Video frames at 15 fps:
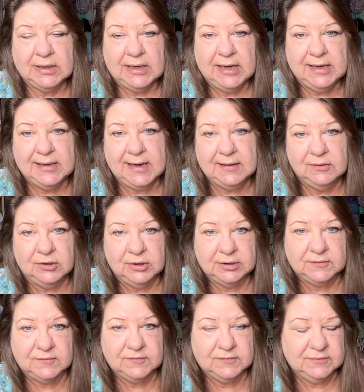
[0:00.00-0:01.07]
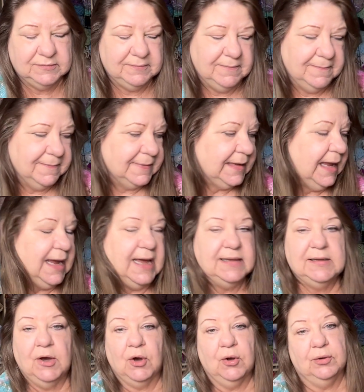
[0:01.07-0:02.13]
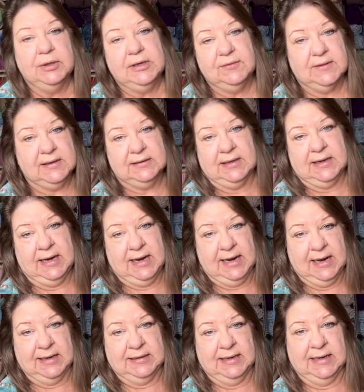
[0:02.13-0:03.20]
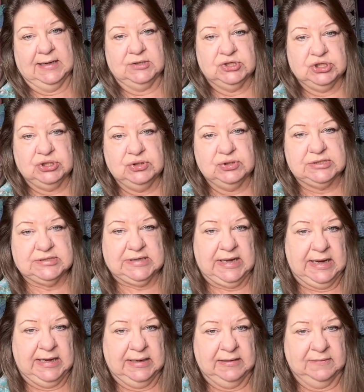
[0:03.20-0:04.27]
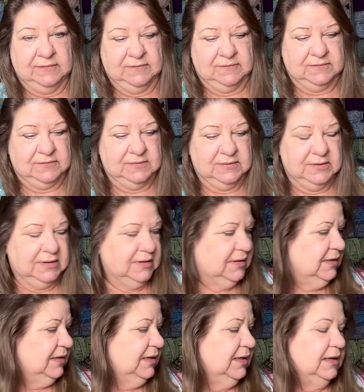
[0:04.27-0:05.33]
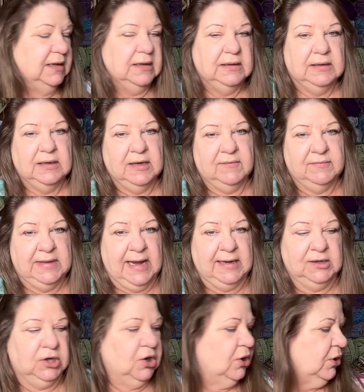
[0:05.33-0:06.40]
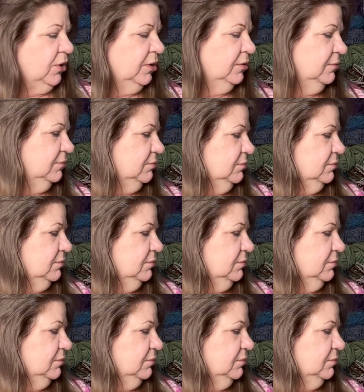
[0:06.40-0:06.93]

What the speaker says: And I looked, and the only thing that I had that had 2 skeins of that yarn